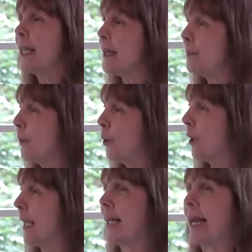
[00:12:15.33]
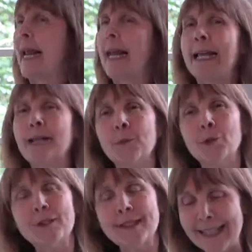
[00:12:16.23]
people and
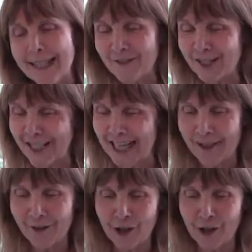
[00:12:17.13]
animals live together